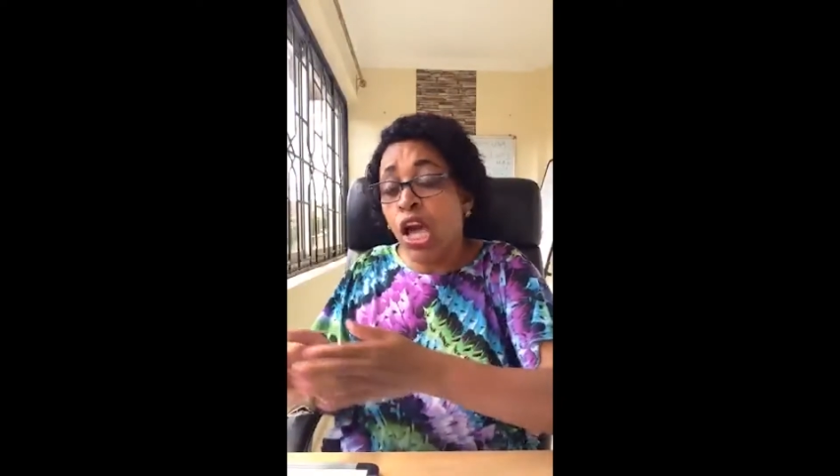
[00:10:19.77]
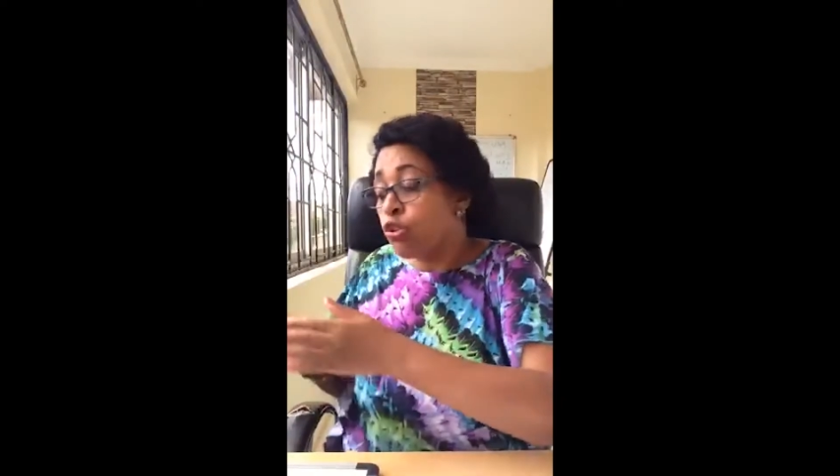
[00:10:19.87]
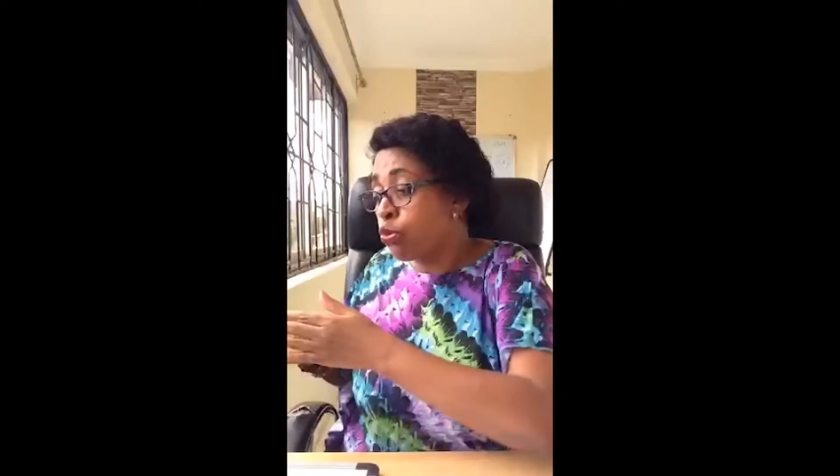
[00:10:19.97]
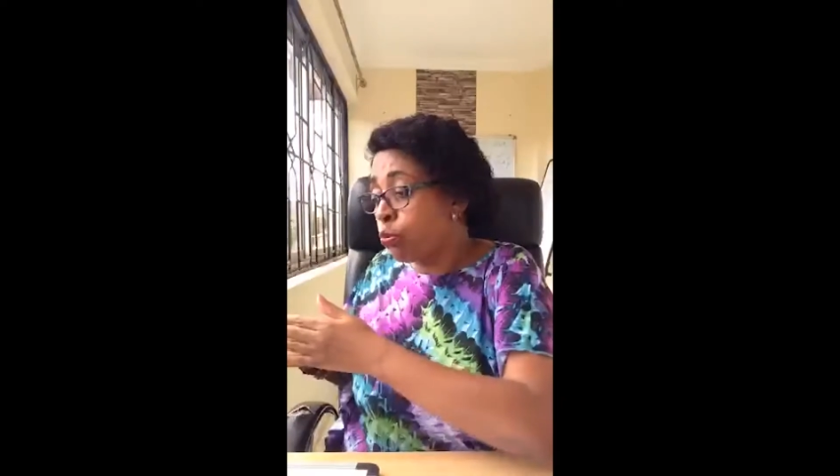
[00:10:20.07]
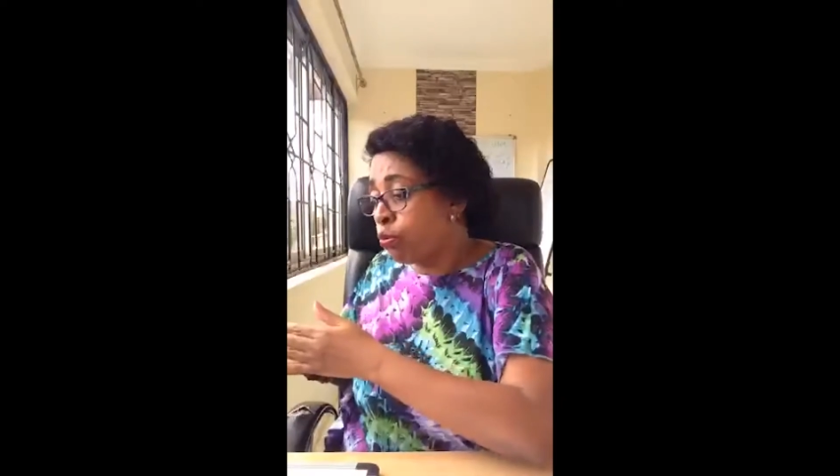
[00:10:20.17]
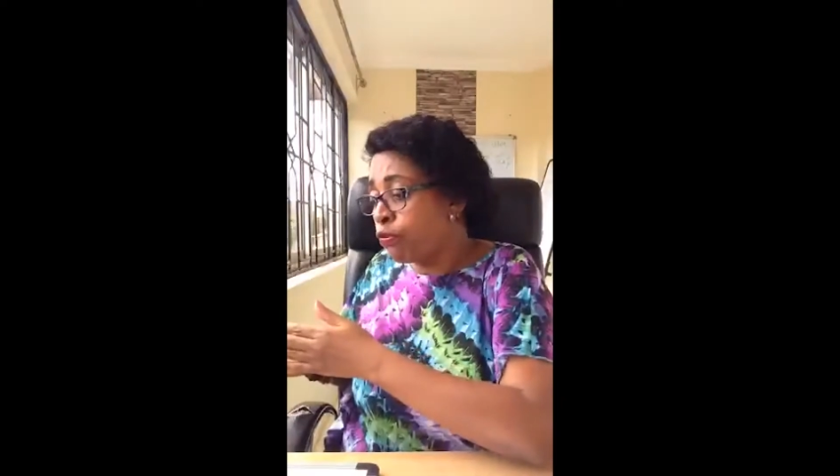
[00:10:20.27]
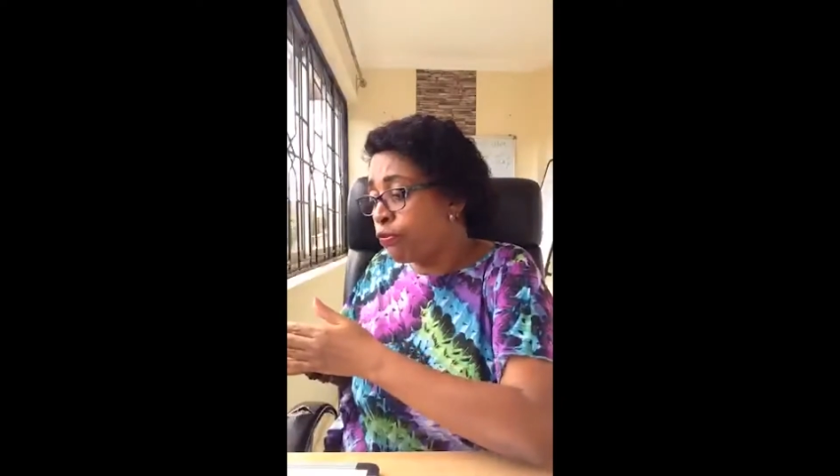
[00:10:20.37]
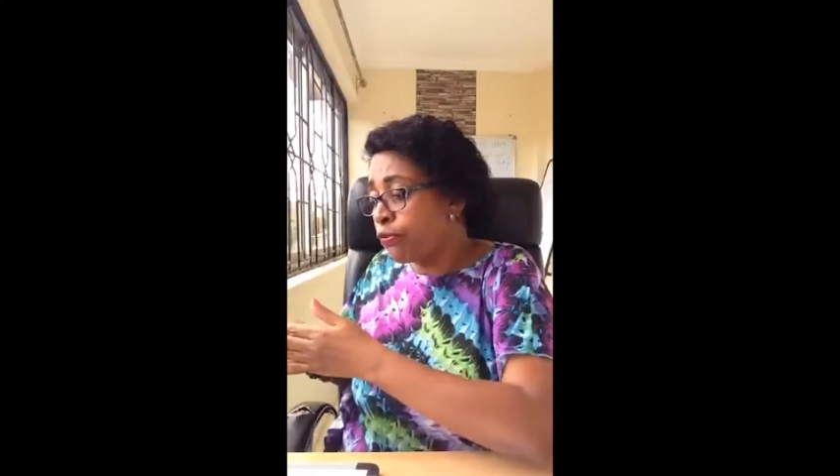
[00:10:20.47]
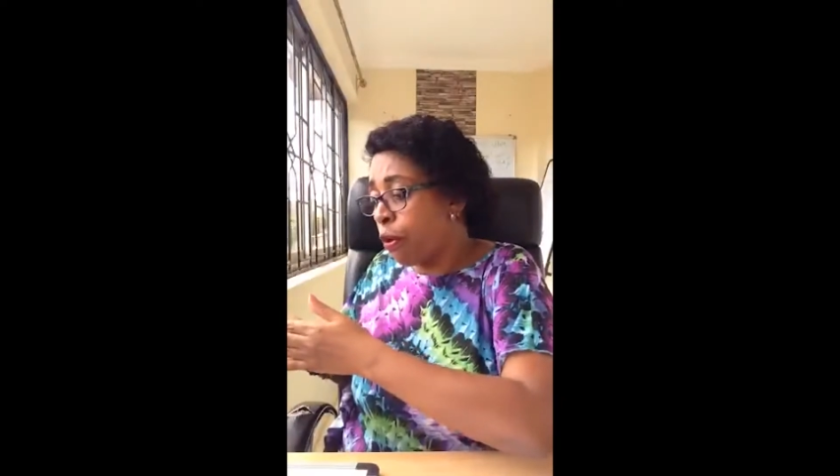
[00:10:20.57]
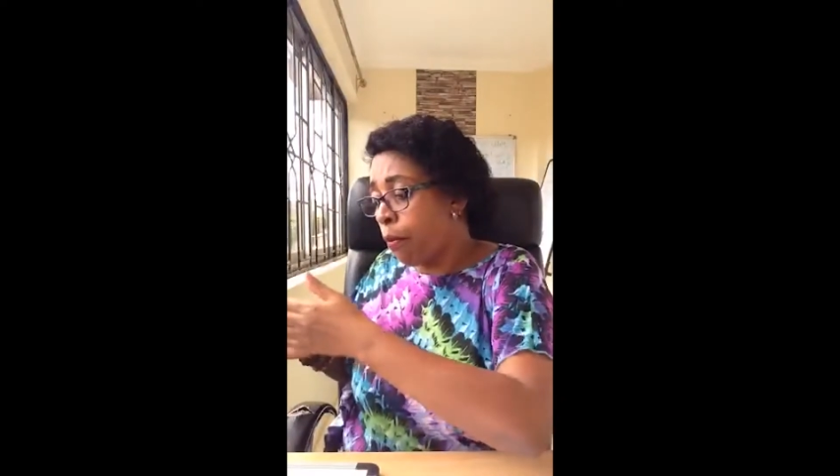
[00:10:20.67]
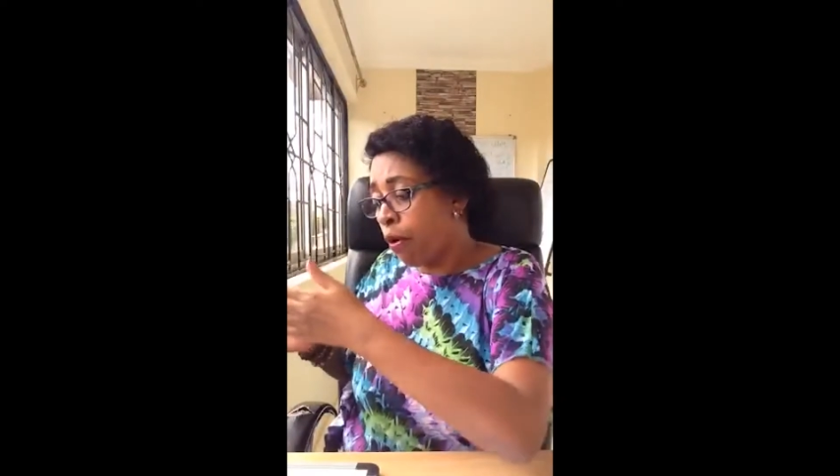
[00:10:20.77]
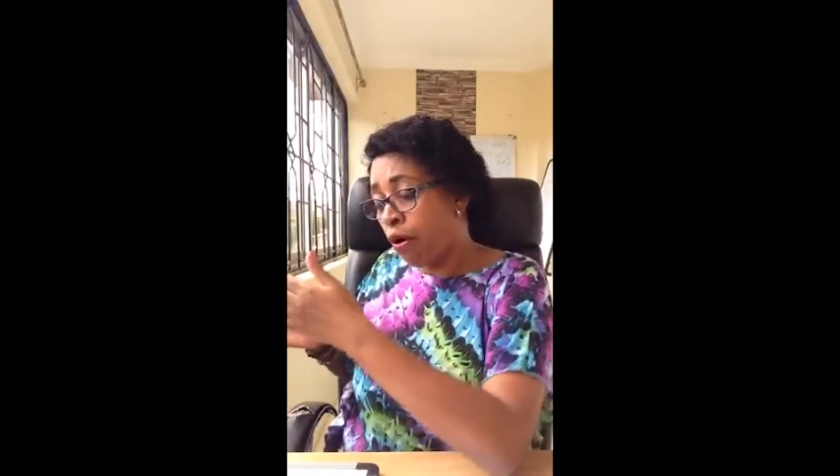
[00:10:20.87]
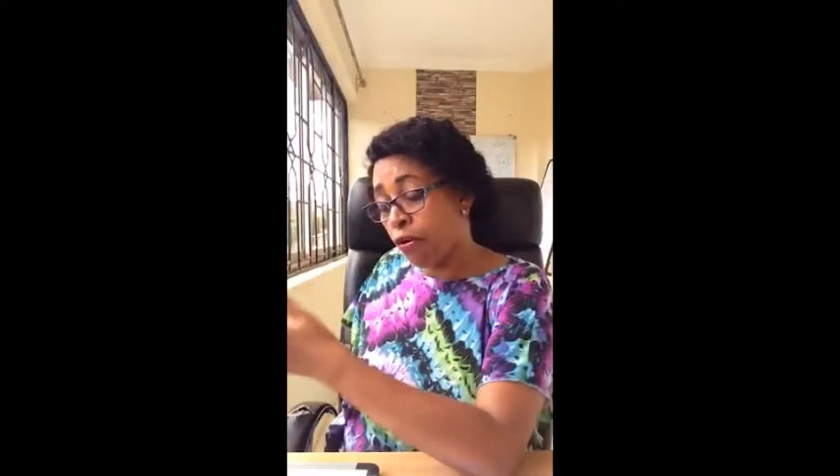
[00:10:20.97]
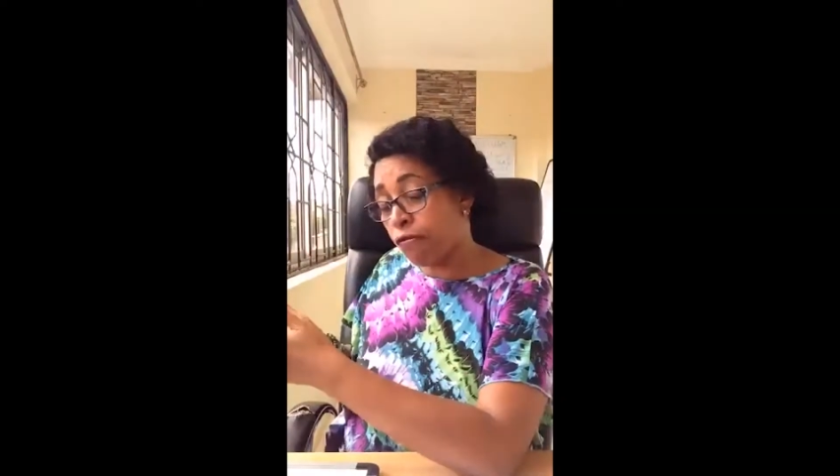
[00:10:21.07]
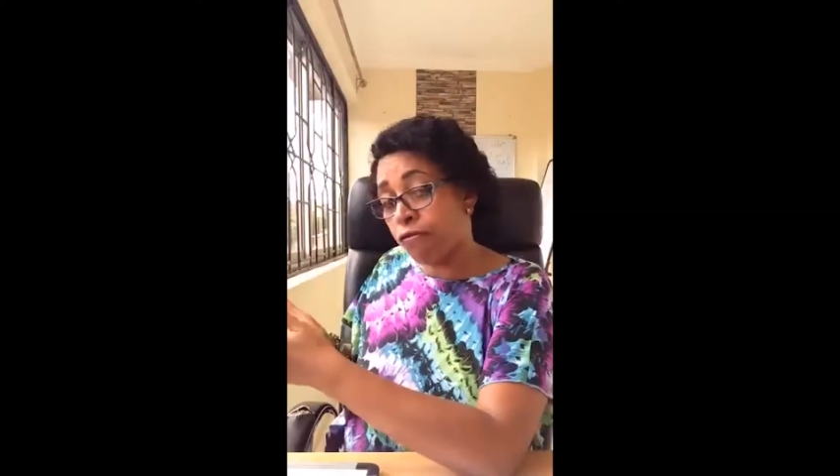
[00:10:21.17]
to move from
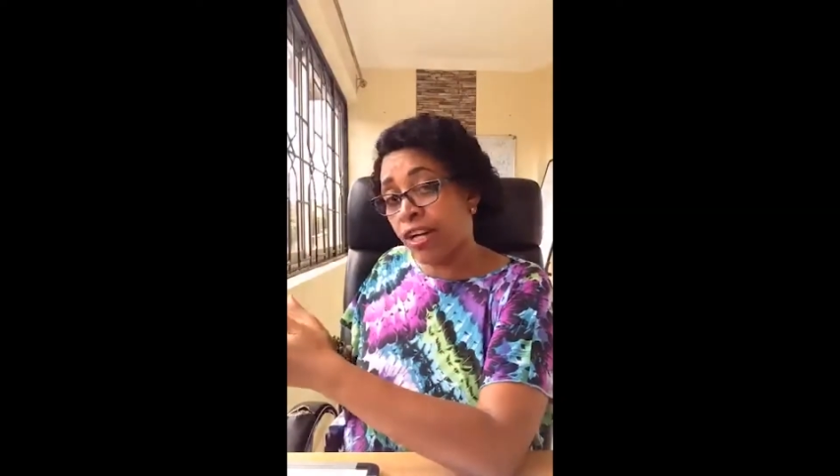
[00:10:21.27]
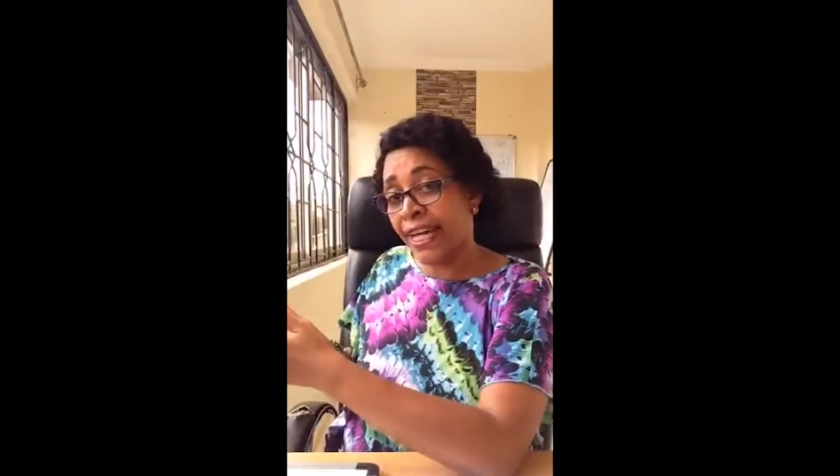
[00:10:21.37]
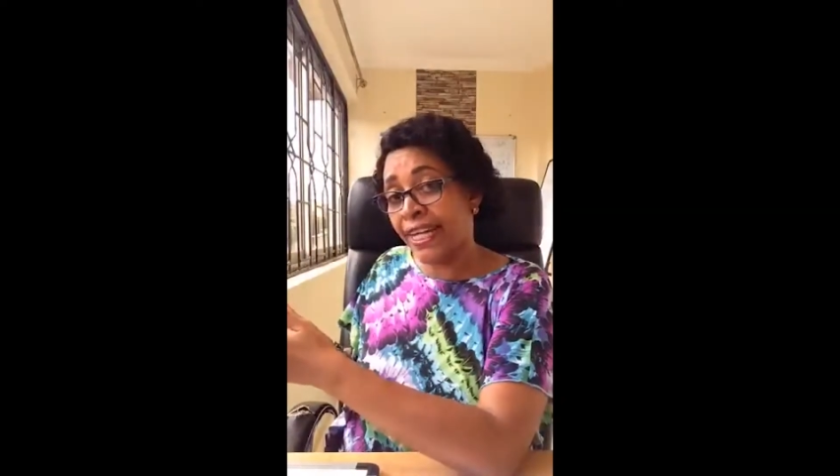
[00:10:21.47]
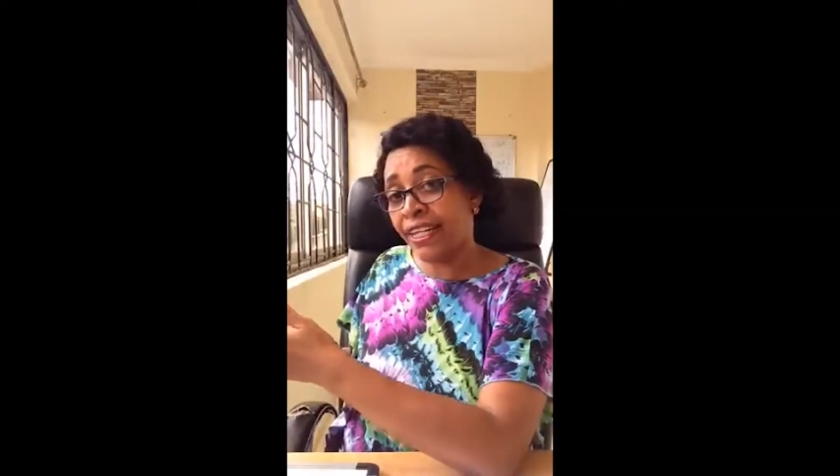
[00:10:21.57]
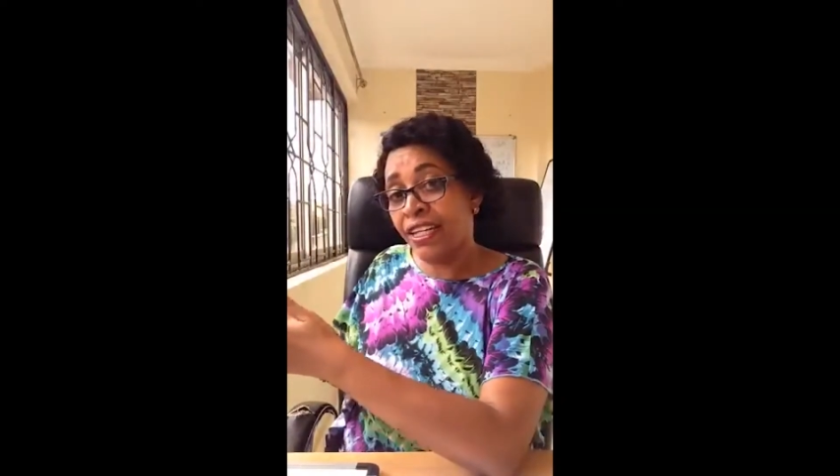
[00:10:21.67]
offline